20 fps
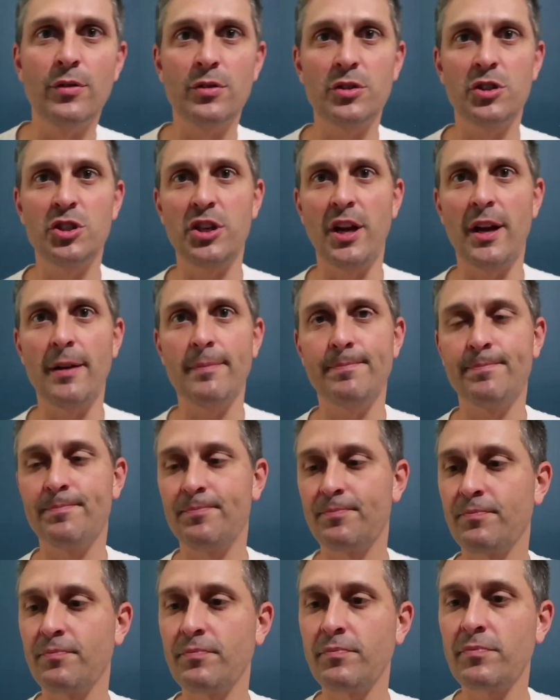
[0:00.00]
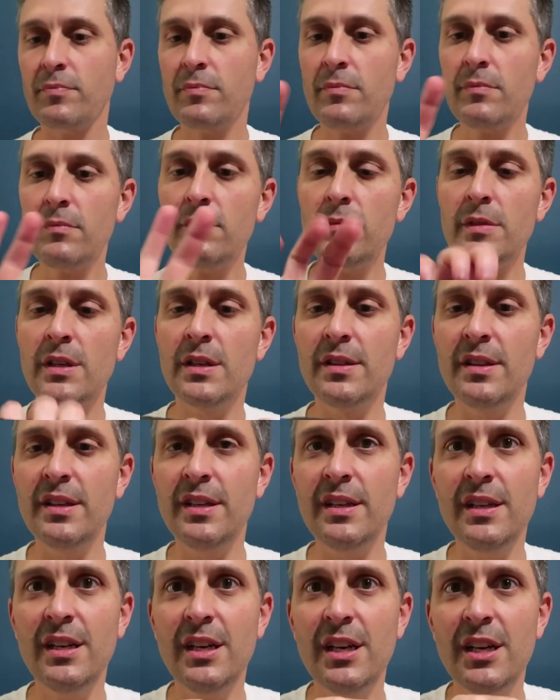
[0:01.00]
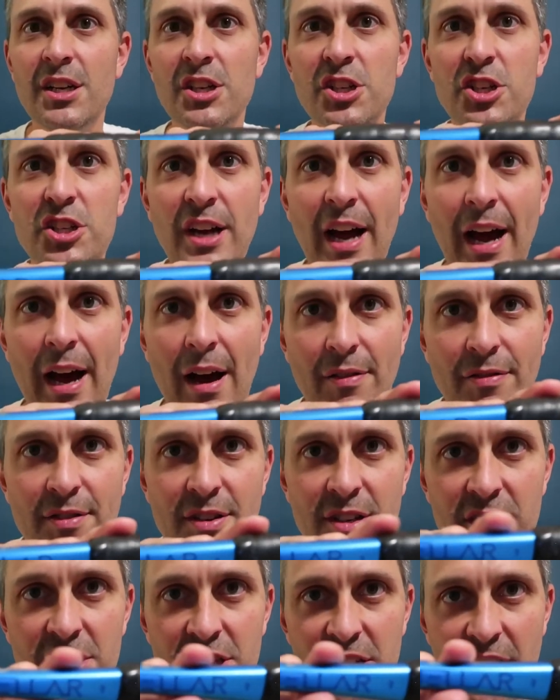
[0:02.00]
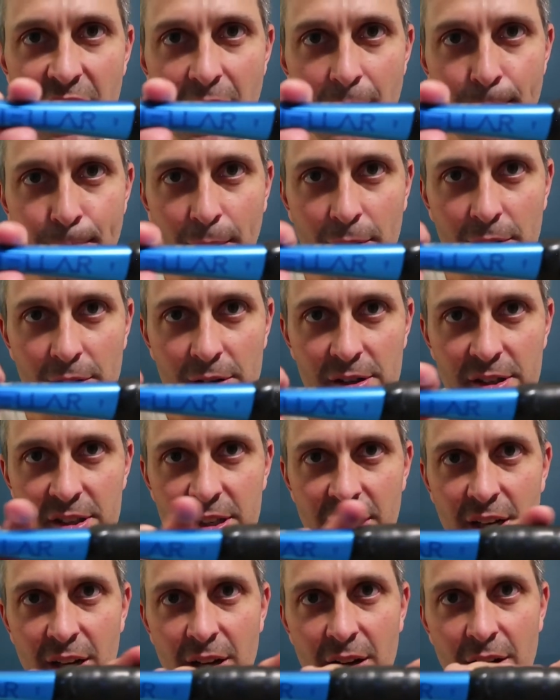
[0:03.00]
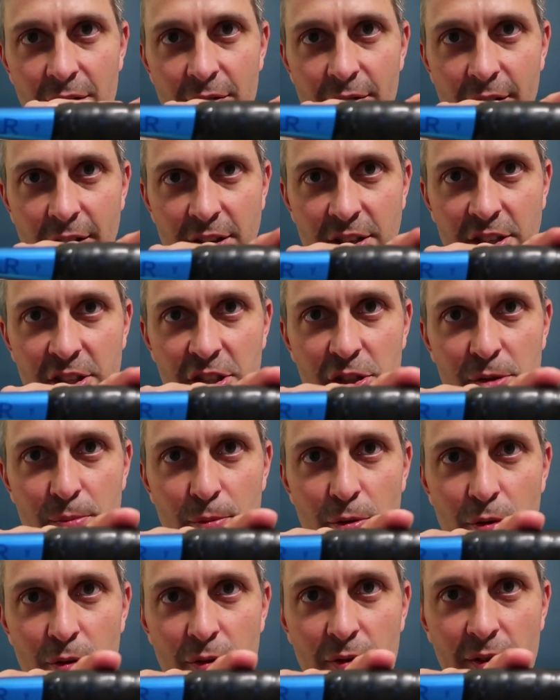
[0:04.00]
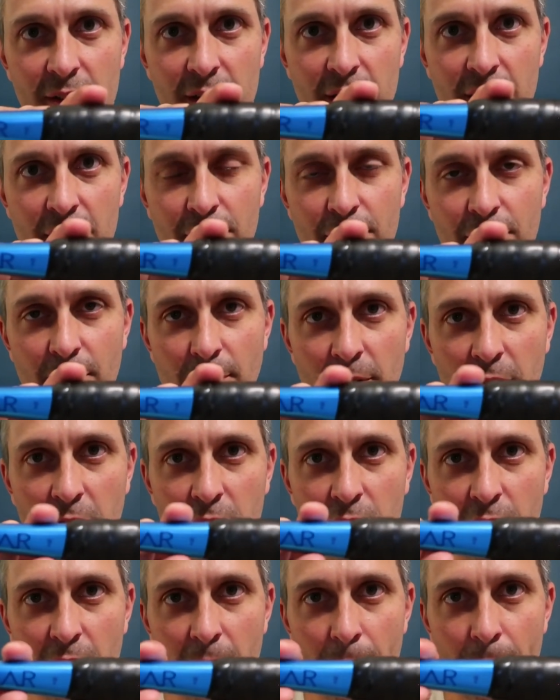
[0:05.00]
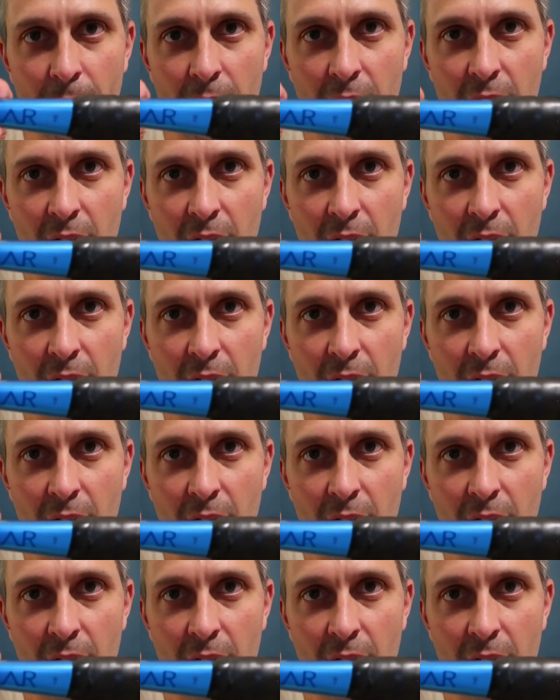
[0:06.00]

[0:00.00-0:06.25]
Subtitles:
shape. The shaft tapers very smoothly from the grip